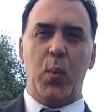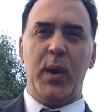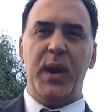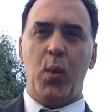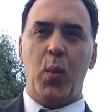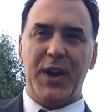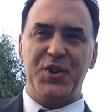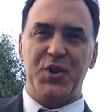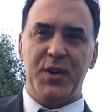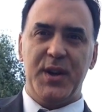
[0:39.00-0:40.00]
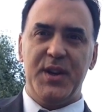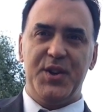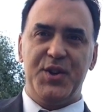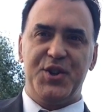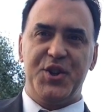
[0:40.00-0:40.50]
we don't want your
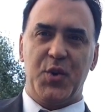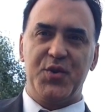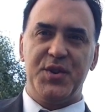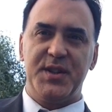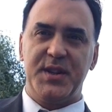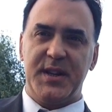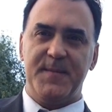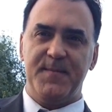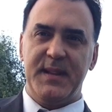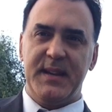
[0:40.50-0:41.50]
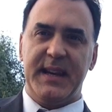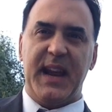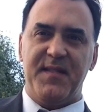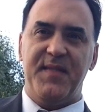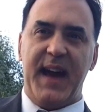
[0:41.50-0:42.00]
children to
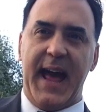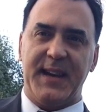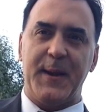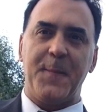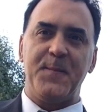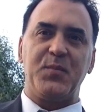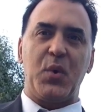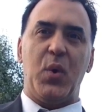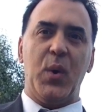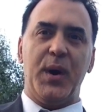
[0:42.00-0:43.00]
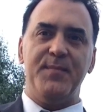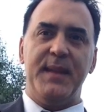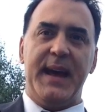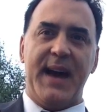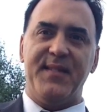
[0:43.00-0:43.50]
get fat or
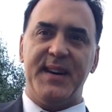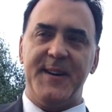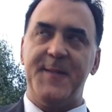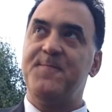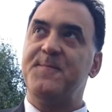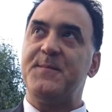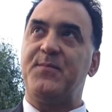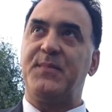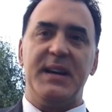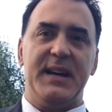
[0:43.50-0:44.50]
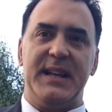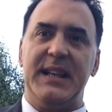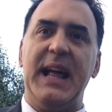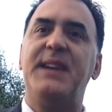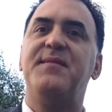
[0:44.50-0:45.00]
have a
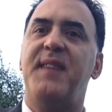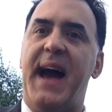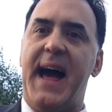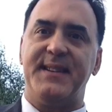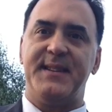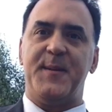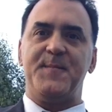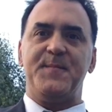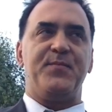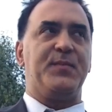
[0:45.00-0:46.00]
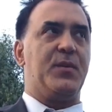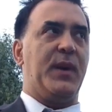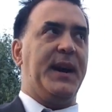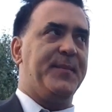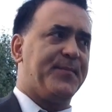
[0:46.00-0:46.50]
like fat,
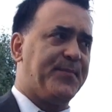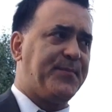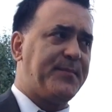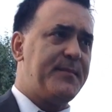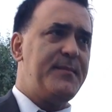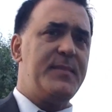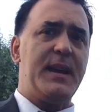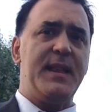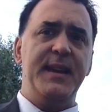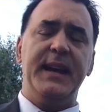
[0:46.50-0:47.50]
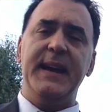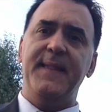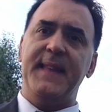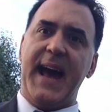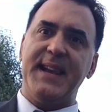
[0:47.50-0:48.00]
right?
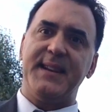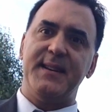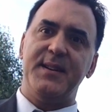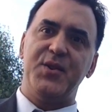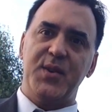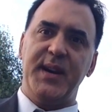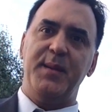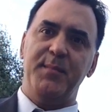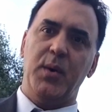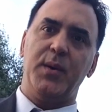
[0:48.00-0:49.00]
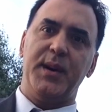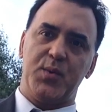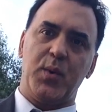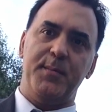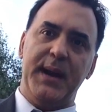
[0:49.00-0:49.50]
Thinking that drinking milk
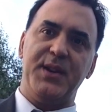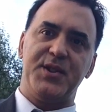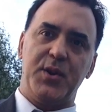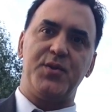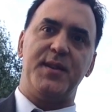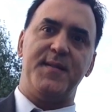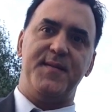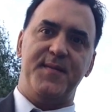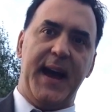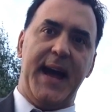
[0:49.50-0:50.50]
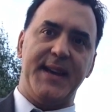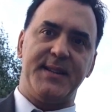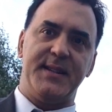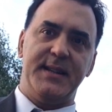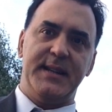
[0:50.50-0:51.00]
is what makes children
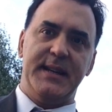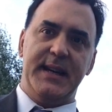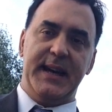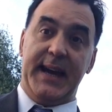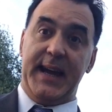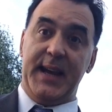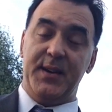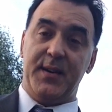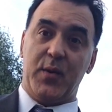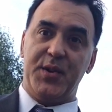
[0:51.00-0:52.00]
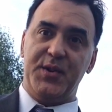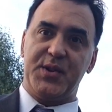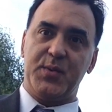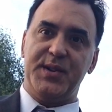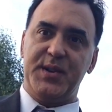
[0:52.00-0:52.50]
fat. And of course you
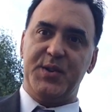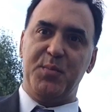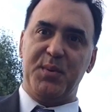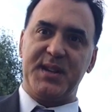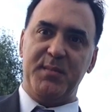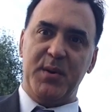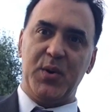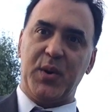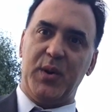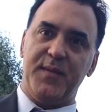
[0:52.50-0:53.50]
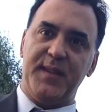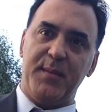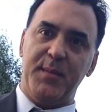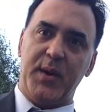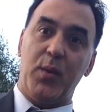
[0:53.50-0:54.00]
switched to 2% milk or
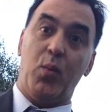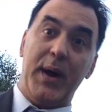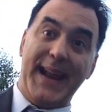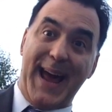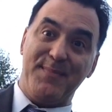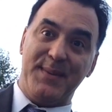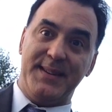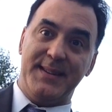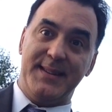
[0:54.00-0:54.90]
low-fat milk, and what happened?